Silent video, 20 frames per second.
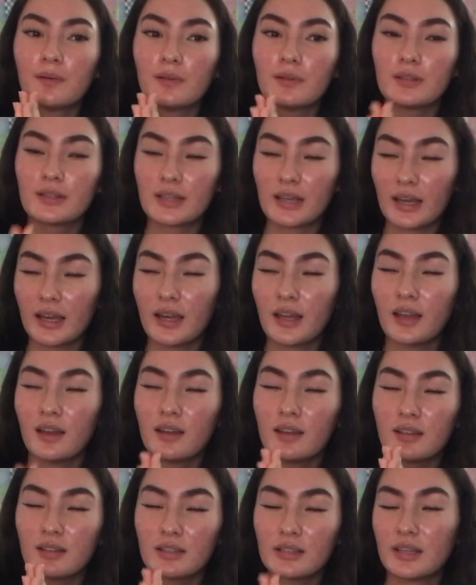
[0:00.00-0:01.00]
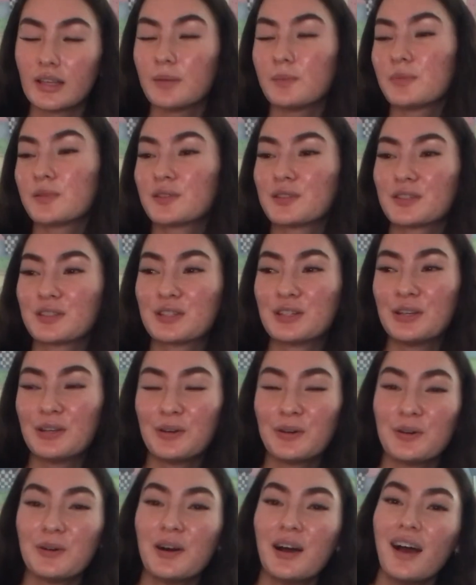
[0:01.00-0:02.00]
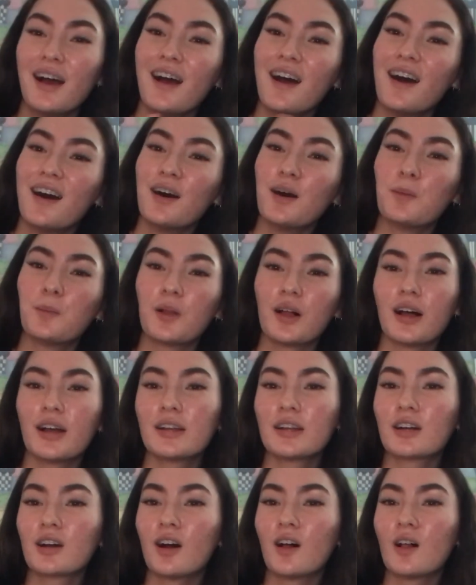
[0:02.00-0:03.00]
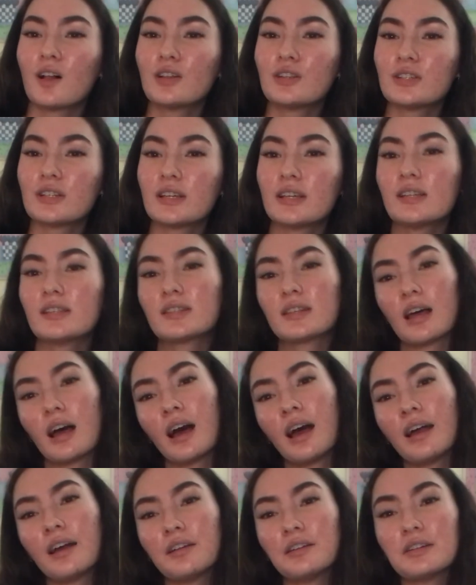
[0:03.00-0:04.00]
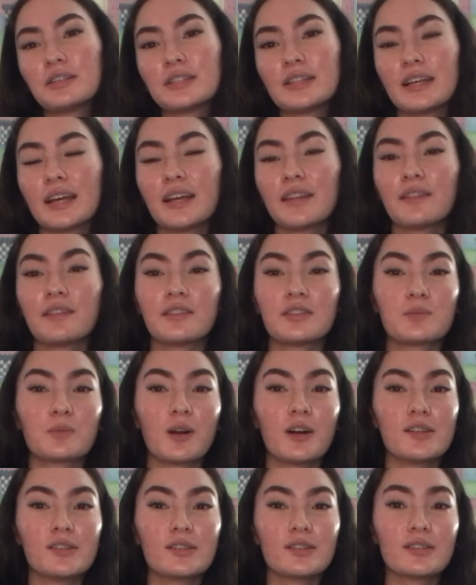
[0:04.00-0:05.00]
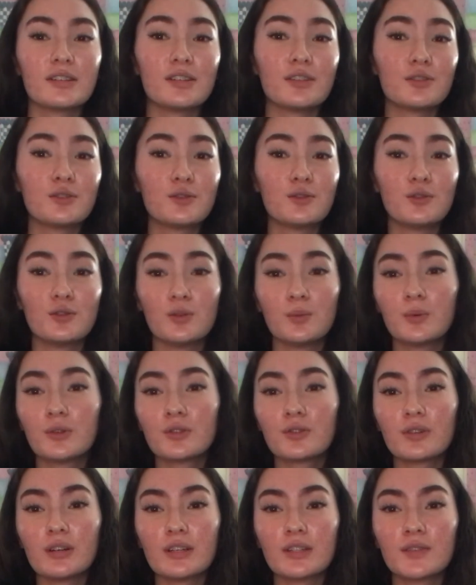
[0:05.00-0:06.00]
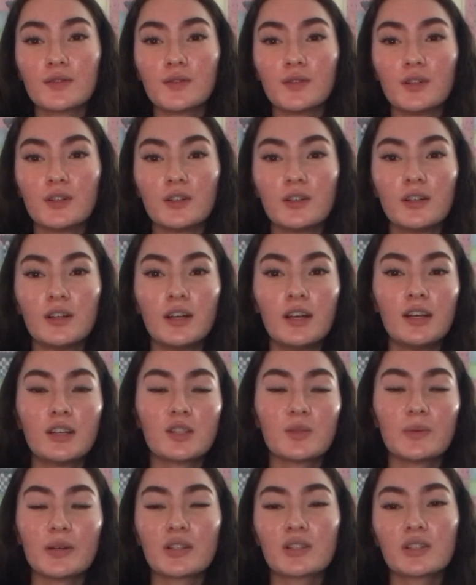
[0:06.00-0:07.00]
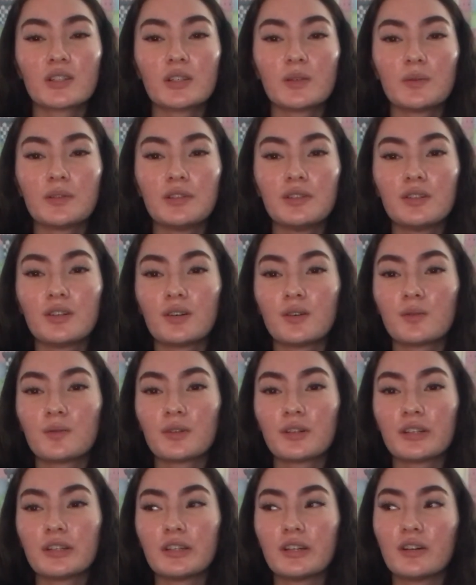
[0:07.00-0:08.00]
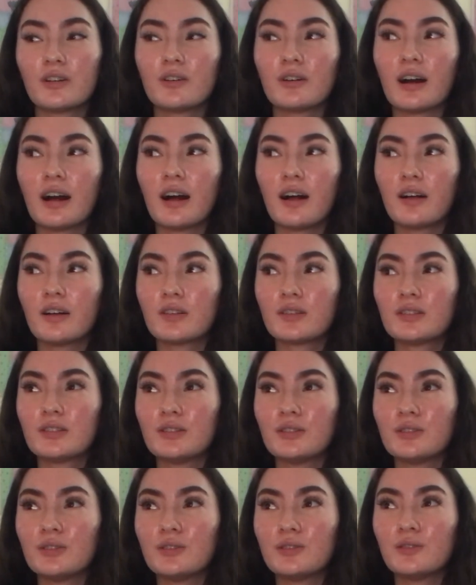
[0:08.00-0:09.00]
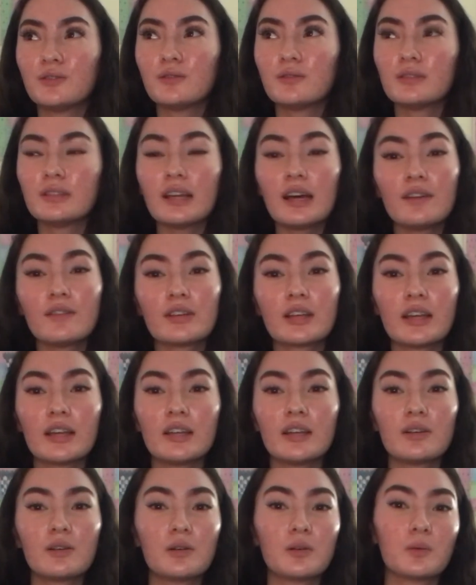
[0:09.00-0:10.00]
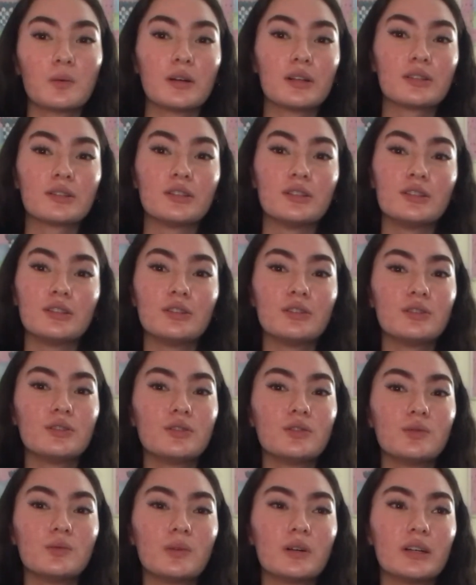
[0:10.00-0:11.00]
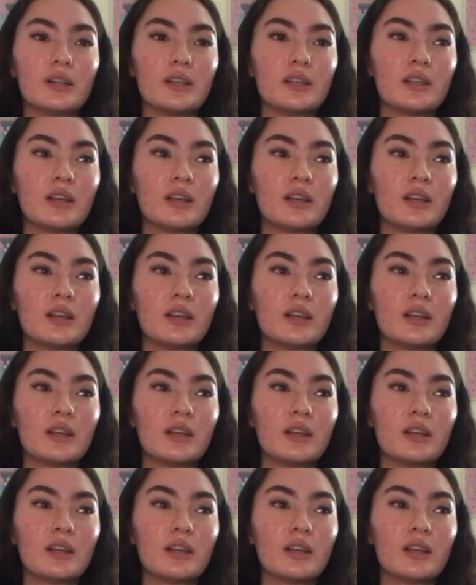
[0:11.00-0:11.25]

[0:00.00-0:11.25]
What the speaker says: 10 tips to applying to colleges. I understand this process is super stressful, especially when you don't really know how to navigate it or what to do, what